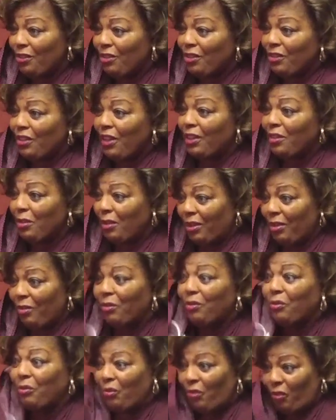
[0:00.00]
unless they admit it
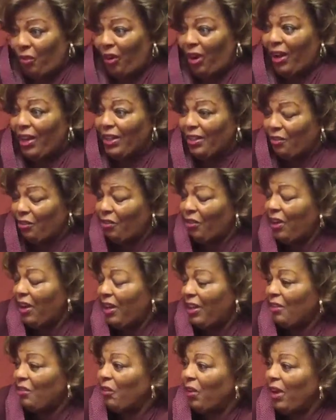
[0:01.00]
to you, in their
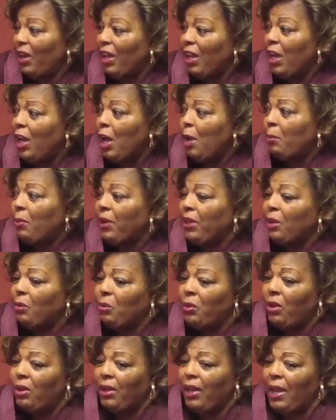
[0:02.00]
assessment. But it
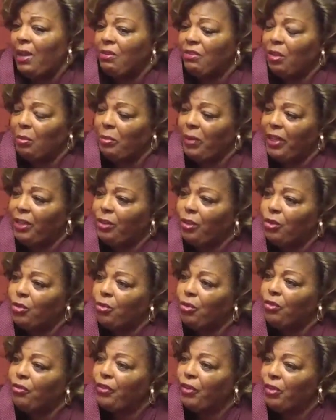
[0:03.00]
will allow us to make those
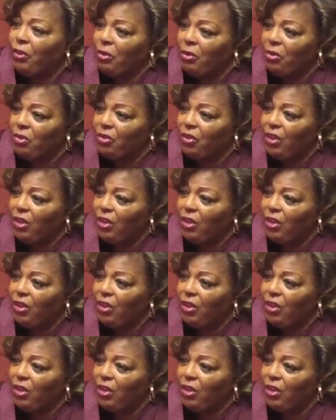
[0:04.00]
referrals.